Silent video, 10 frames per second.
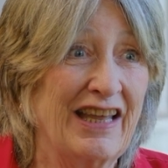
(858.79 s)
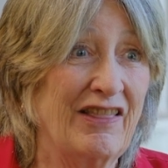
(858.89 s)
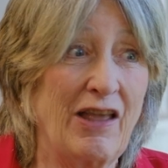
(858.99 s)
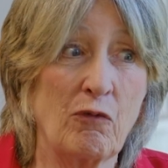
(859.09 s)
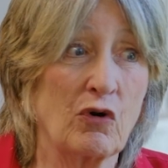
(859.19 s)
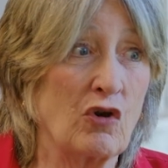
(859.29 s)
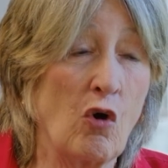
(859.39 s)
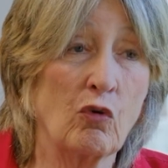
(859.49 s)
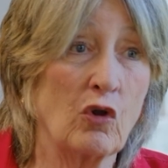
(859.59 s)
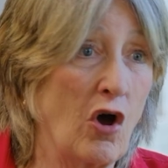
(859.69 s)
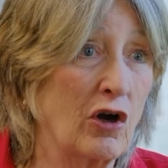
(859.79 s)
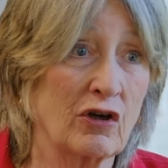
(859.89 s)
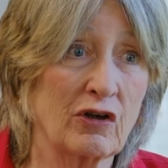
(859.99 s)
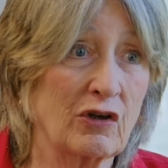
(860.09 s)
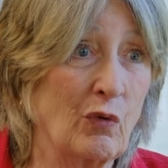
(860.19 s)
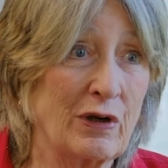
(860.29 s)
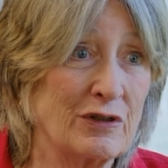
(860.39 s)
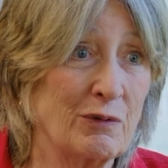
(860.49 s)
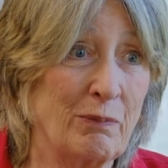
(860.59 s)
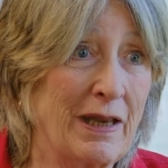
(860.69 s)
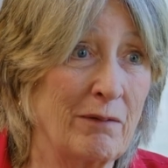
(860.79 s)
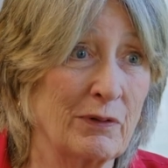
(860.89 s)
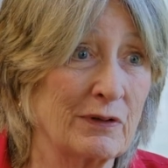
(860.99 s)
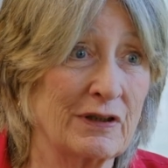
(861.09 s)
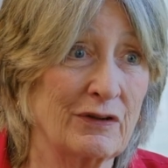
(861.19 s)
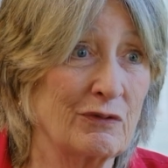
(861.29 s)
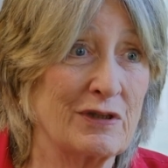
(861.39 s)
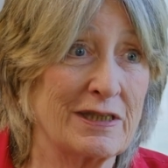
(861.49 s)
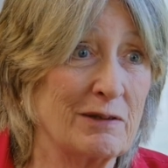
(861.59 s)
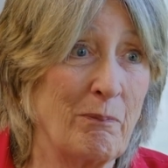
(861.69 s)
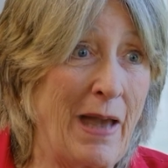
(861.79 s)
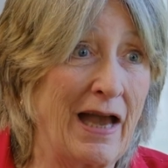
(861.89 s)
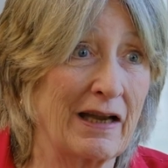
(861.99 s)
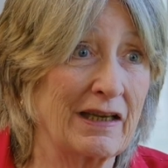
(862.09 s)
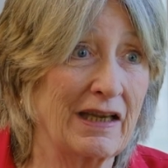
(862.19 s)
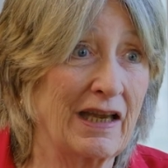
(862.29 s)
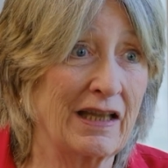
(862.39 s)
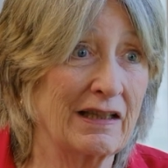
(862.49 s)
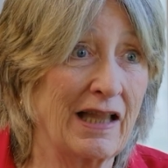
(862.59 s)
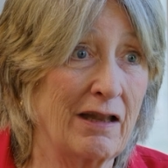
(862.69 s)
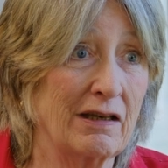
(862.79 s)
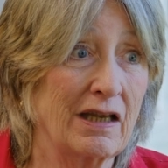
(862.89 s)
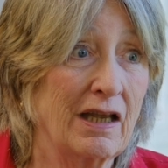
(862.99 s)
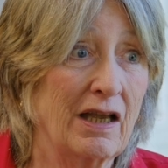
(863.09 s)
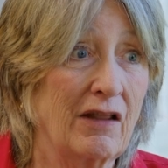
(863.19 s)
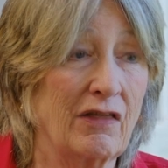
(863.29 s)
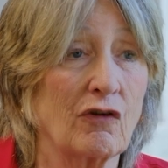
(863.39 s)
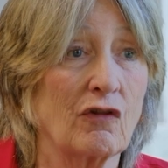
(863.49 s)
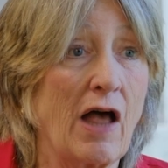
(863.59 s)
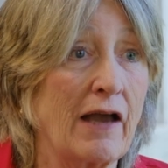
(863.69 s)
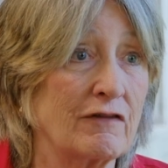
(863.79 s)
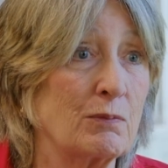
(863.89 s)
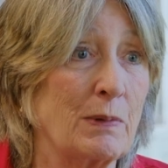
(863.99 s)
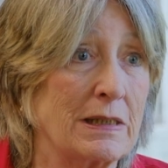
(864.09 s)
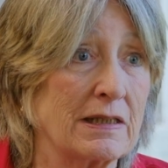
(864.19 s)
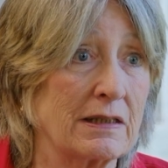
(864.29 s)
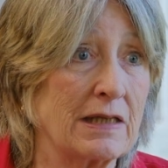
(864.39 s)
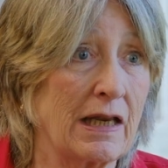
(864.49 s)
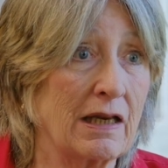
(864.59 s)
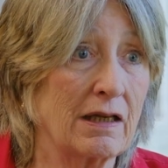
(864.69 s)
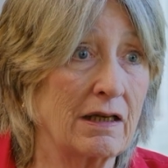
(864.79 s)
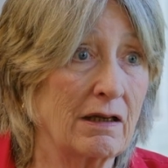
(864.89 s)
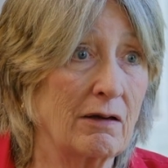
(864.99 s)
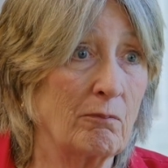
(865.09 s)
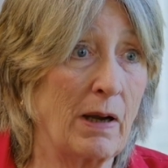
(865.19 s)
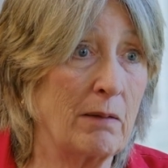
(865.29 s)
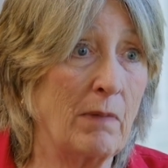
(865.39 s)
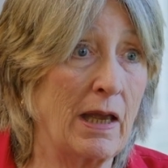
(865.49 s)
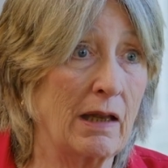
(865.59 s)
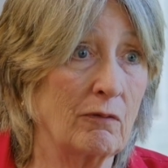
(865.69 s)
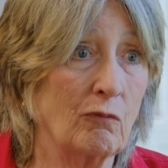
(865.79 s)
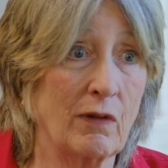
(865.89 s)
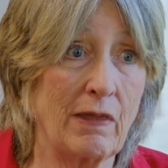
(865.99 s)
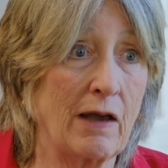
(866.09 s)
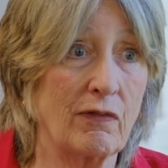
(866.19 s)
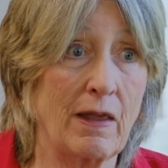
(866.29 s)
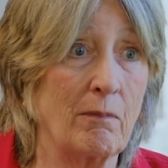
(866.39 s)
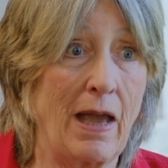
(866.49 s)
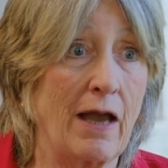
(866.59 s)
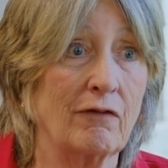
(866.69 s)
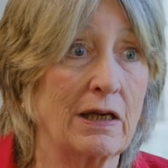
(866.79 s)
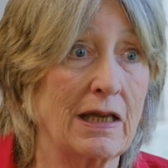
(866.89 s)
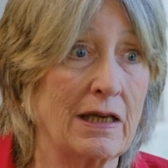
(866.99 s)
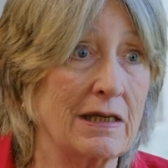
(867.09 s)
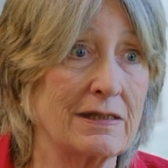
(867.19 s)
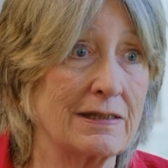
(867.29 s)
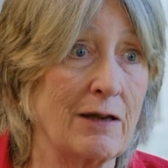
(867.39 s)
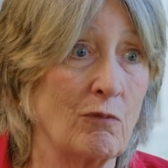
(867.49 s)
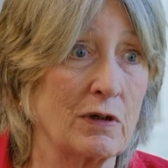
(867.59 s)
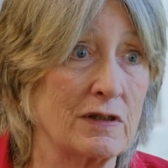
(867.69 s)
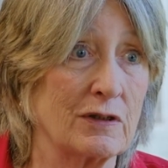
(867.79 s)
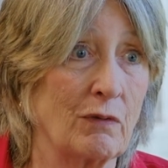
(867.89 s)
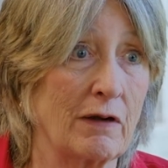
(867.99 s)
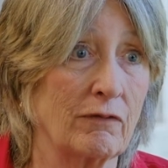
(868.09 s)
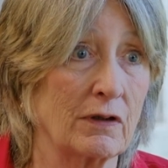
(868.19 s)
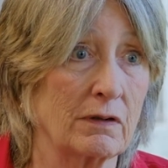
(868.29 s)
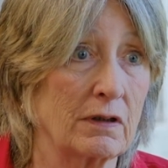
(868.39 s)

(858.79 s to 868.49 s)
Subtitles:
they were no longer going to be able to sit back and let their lives be dictated by men without them having any say whatsoever.